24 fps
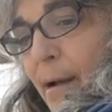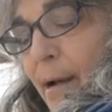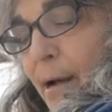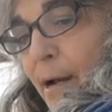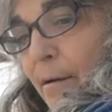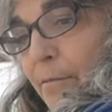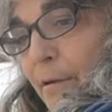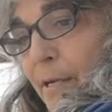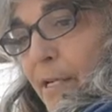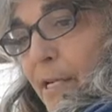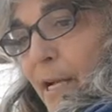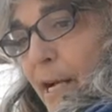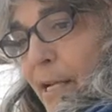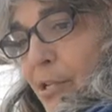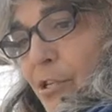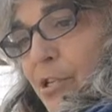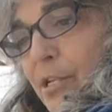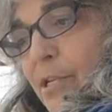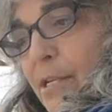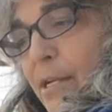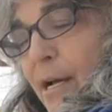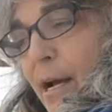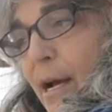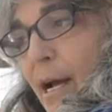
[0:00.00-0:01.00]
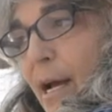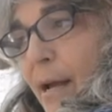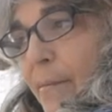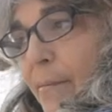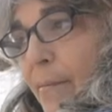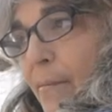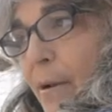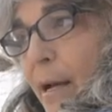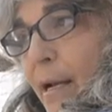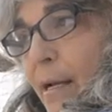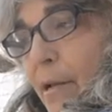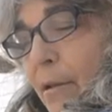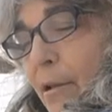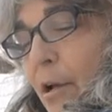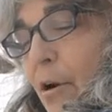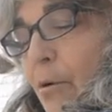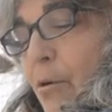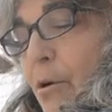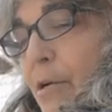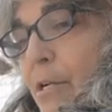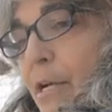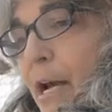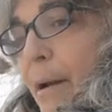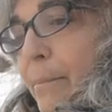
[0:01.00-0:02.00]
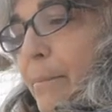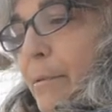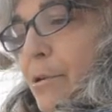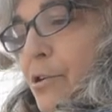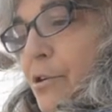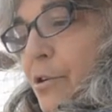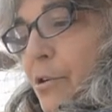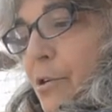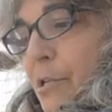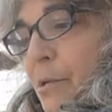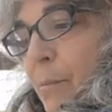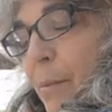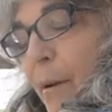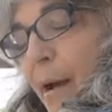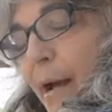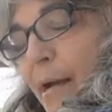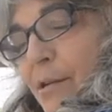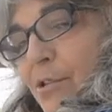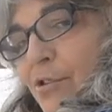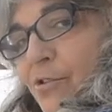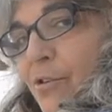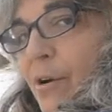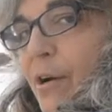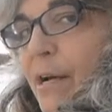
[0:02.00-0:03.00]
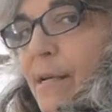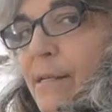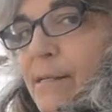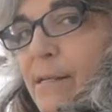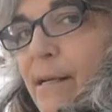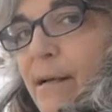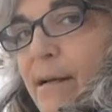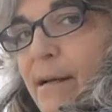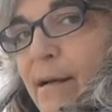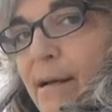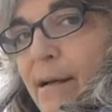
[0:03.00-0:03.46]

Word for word: uh, retention time, at a lower temperature to pasteurize